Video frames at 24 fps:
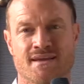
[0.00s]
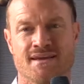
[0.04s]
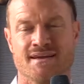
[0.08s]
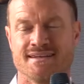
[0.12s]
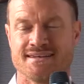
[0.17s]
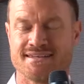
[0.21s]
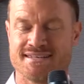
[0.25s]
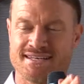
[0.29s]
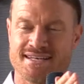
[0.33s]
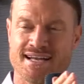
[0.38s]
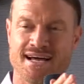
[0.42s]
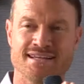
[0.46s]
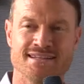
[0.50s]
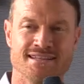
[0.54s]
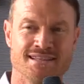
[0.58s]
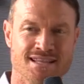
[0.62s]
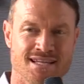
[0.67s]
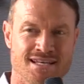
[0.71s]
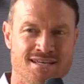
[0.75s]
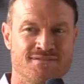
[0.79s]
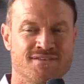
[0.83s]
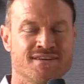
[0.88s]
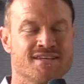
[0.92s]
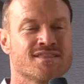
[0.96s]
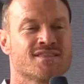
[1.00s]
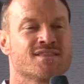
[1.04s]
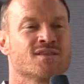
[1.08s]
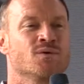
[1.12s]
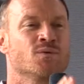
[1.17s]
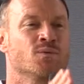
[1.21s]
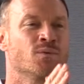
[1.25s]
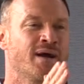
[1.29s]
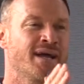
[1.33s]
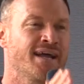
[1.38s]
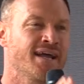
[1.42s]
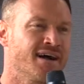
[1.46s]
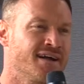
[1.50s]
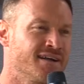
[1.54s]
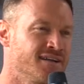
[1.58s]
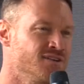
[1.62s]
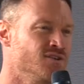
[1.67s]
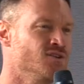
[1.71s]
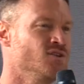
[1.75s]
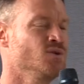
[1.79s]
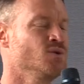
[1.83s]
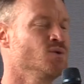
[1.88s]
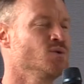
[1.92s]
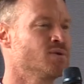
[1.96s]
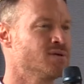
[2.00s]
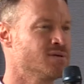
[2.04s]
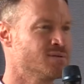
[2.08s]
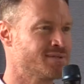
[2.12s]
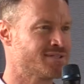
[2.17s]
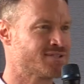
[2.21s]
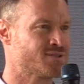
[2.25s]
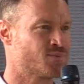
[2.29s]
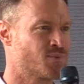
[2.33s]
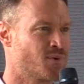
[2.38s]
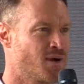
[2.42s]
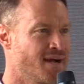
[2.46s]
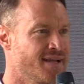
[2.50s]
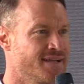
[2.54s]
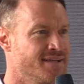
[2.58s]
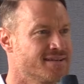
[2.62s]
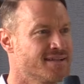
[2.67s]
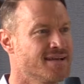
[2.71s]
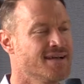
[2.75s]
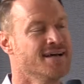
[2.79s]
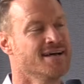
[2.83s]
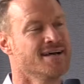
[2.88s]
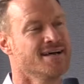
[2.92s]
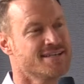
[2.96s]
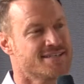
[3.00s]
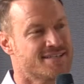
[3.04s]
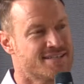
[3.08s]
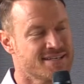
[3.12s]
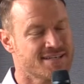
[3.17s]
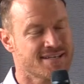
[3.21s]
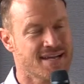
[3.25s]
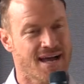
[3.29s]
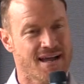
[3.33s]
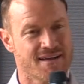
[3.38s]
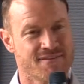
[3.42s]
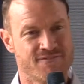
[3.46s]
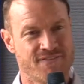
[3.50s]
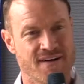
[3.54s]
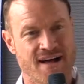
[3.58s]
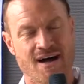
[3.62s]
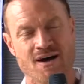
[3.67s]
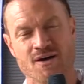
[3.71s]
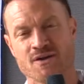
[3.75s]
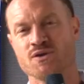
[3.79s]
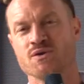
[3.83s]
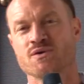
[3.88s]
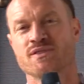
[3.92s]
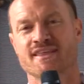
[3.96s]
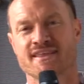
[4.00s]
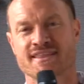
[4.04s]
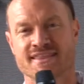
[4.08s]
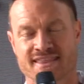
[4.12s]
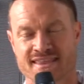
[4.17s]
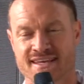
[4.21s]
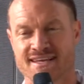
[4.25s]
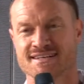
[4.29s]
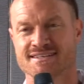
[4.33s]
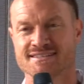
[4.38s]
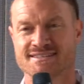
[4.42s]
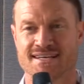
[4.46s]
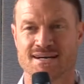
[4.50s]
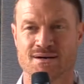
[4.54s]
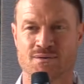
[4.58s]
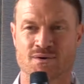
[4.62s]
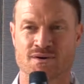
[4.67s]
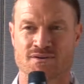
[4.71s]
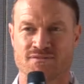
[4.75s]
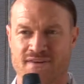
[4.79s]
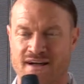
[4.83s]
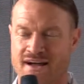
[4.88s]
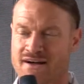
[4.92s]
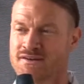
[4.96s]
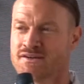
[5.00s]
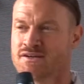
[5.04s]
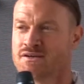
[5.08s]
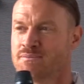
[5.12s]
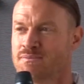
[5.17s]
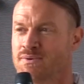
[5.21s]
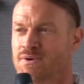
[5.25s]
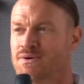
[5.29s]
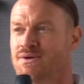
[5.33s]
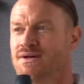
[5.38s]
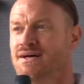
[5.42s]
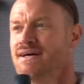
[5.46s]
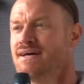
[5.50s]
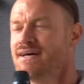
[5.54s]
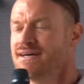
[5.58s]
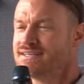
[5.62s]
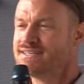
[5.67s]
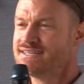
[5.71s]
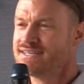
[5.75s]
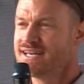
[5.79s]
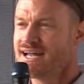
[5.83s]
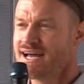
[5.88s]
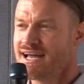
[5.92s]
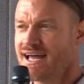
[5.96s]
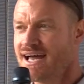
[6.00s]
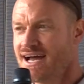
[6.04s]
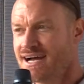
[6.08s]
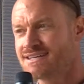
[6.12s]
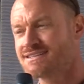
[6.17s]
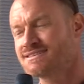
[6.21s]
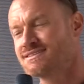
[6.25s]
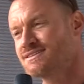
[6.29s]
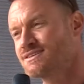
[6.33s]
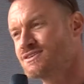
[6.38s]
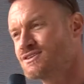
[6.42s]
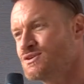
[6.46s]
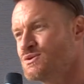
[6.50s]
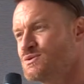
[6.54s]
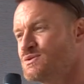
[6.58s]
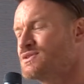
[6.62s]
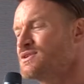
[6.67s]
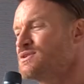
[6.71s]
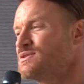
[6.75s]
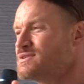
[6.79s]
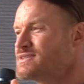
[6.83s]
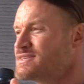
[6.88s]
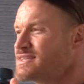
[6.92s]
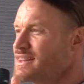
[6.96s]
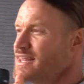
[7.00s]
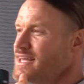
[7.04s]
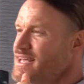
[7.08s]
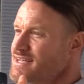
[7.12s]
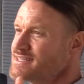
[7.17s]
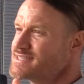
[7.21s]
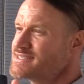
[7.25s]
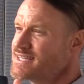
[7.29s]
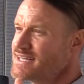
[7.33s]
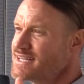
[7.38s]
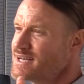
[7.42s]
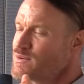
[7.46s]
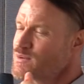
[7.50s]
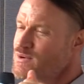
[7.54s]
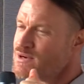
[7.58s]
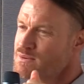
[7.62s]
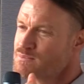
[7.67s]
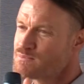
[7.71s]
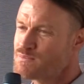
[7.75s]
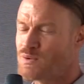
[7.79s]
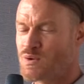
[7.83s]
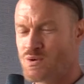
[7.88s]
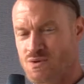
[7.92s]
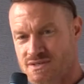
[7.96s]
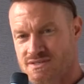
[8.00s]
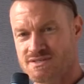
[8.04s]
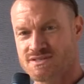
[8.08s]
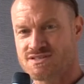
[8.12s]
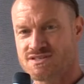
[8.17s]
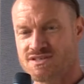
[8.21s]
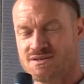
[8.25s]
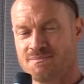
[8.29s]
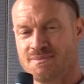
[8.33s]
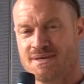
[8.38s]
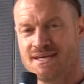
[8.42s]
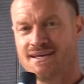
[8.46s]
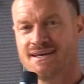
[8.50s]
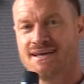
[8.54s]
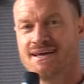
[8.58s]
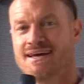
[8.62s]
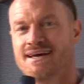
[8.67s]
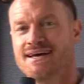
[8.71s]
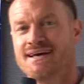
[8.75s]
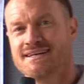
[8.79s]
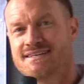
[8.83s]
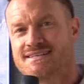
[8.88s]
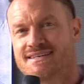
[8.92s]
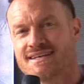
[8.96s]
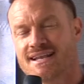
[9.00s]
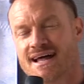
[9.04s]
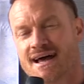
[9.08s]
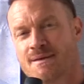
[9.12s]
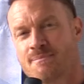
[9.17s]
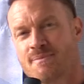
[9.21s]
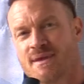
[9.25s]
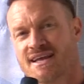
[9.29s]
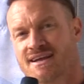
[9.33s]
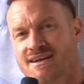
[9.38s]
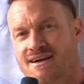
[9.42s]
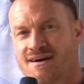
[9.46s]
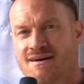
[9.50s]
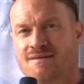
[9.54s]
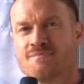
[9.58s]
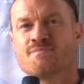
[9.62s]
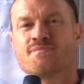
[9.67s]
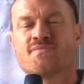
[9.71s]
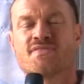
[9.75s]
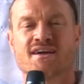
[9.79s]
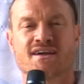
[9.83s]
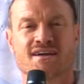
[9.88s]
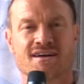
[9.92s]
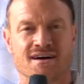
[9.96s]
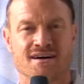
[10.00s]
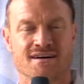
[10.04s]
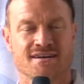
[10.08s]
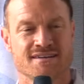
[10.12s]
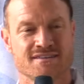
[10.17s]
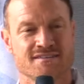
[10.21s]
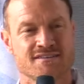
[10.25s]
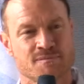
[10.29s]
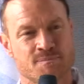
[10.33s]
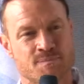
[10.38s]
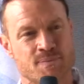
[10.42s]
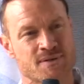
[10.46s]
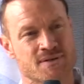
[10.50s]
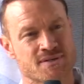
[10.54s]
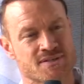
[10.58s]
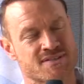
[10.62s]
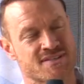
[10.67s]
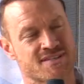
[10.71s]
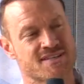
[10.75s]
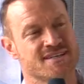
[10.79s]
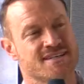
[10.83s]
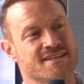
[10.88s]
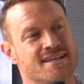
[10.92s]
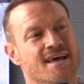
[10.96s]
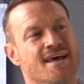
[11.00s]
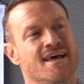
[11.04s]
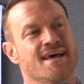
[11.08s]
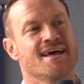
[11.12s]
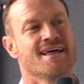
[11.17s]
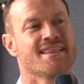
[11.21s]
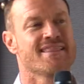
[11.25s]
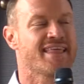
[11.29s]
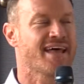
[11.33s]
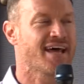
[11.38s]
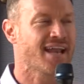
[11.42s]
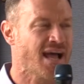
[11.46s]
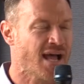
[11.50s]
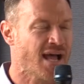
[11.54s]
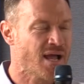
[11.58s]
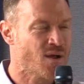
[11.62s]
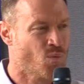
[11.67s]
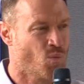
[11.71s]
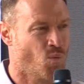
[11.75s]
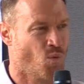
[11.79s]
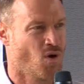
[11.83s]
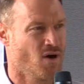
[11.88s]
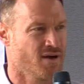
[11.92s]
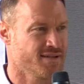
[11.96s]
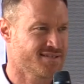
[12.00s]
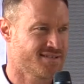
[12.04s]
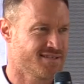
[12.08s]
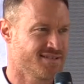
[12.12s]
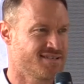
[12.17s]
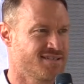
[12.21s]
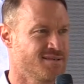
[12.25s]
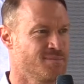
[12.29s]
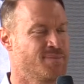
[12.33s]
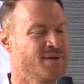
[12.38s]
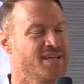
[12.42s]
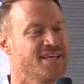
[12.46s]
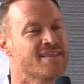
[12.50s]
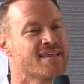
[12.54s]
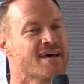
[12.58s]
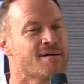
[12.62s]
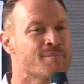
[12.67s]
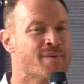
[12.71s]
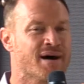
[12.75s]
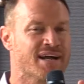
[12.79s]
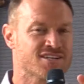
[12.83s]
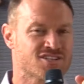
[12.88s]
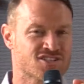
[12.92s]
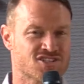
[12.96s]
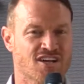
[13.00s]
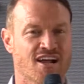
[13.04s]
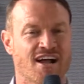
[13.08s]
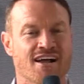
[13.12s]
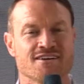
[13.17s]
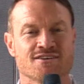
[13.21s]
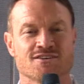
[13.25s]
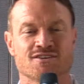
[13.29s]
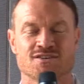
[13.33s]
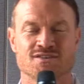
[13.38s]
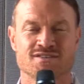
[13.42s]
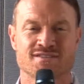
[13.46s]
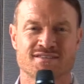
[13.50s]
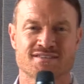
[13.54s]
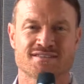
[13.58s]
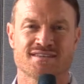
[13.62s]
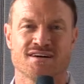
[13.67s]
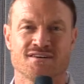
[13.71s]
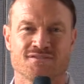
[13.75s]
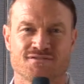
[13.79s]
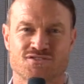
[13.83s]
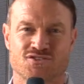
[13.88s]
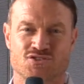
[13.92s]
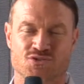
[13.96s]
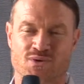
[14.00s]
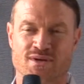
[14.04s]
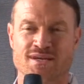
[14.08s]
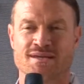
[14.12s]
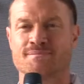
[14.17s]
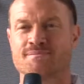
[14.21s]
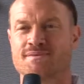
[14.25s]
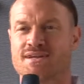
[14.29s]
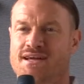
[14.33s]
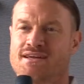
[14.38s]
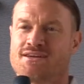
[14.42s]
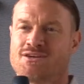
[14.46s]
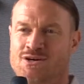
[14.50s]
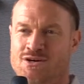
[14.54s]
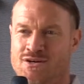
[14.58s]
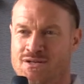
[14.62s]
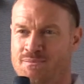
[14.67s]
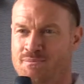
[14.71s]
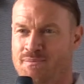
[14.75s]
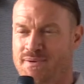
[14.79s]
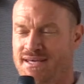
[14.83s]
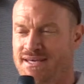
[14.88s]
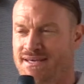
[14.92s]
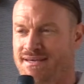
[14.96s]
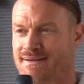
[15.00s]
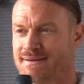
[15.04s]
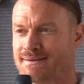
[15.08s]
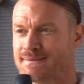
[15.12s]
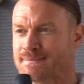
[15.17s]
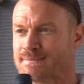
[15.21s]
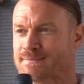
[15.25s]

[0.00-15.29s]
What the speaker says: Did I live it the way I knew it was right? Did I value the things that were valuable? Did I execute those things that were important to me? Did I become the kind of person that I wanted to be, that my childhood self dreamed I could be?